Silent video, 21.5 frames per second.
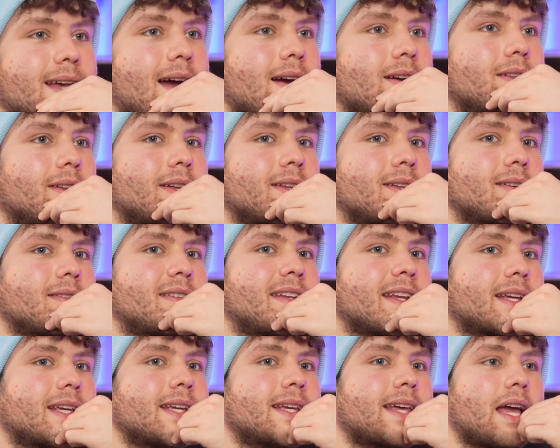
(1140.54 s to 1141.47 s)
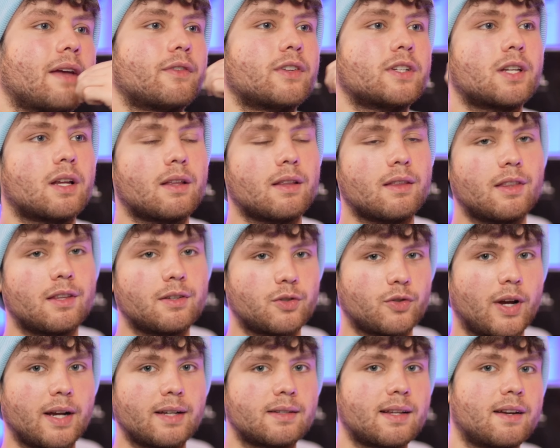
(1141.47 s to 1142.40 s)
exactly, Nicki gave into the
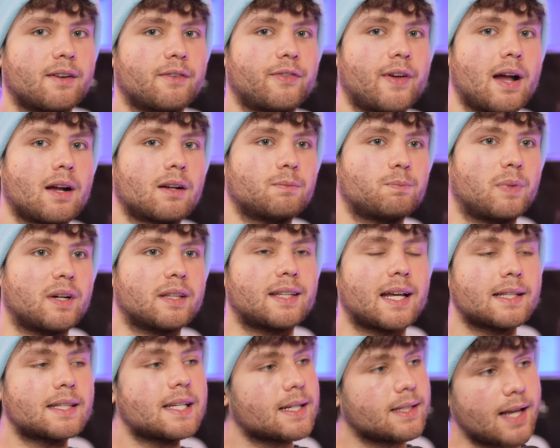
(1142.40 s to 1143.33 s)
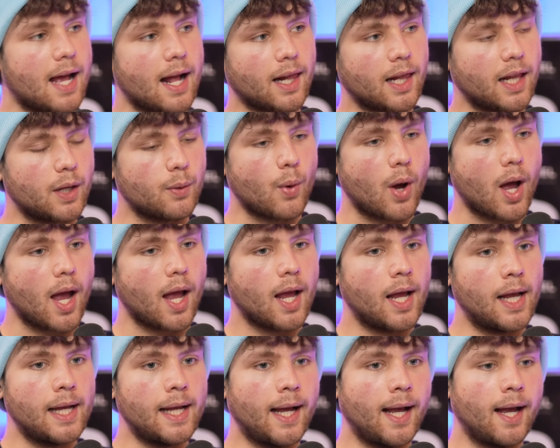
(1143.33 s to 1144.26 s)
Streisand effect, but that's exactly what